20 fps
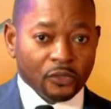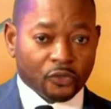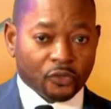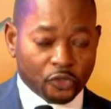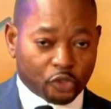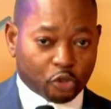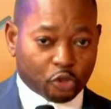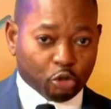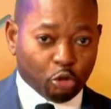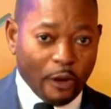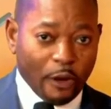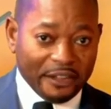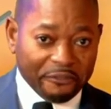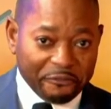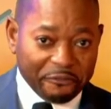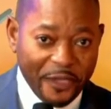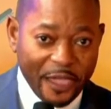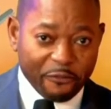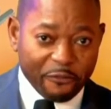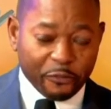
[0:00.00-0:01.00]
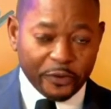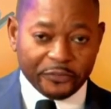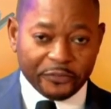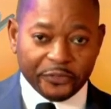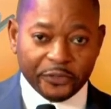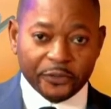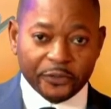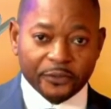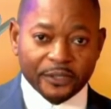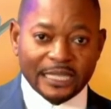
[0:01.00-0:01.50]
to join faith
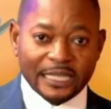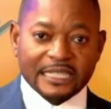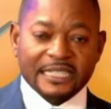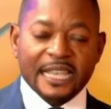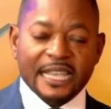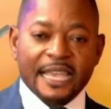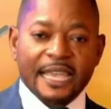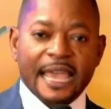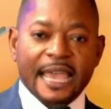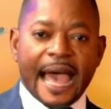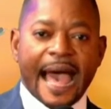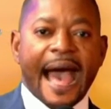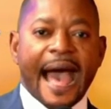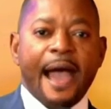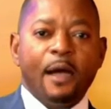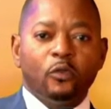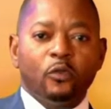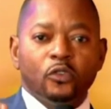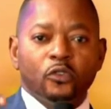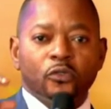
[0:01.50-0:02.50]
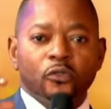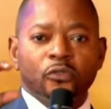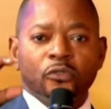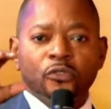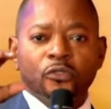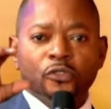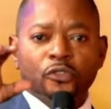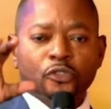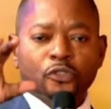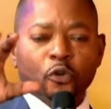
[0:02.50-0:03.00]
with you, he said, I will
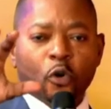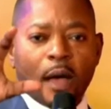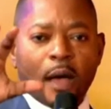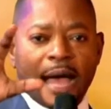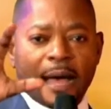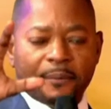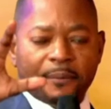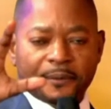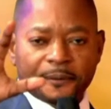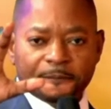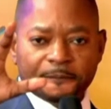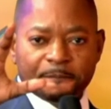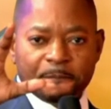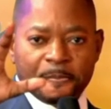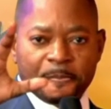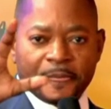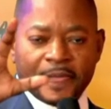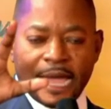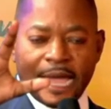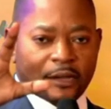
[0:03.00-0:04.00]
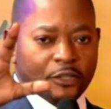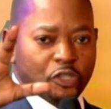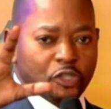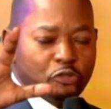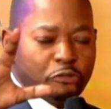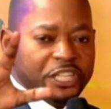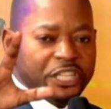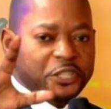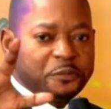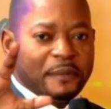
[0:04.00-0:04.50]
show up. I'll
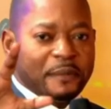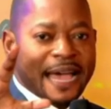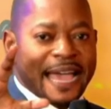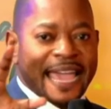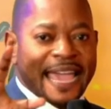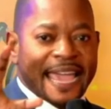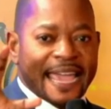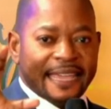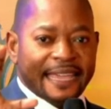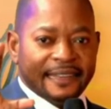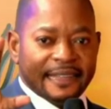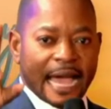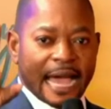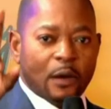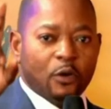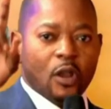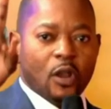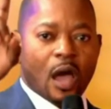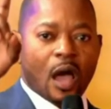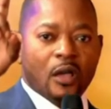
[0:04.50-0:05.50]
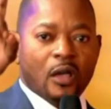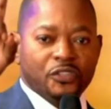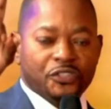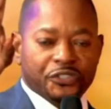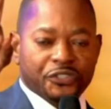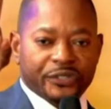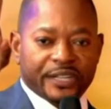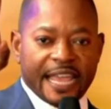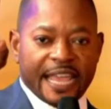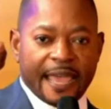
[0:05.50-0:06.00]
stretch my hand. I will
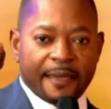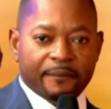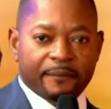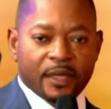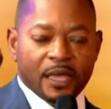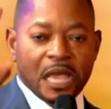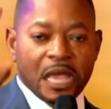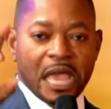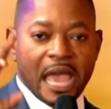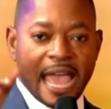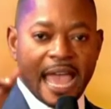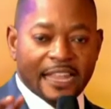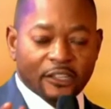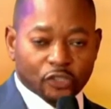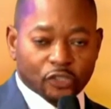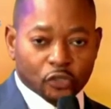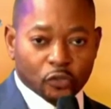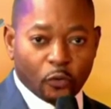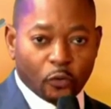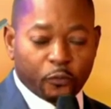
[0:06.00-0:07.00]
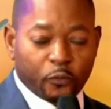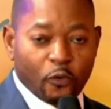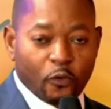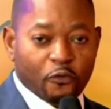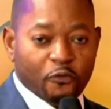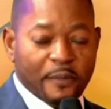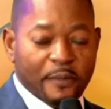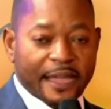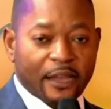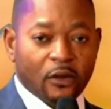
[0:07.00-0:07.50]
answer them and show
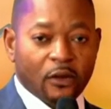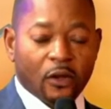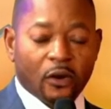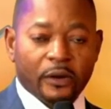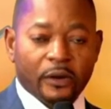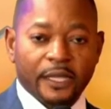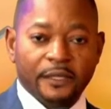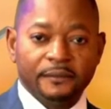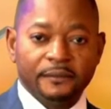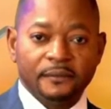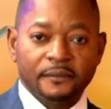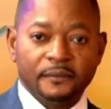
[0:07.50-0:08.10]
forth my glory.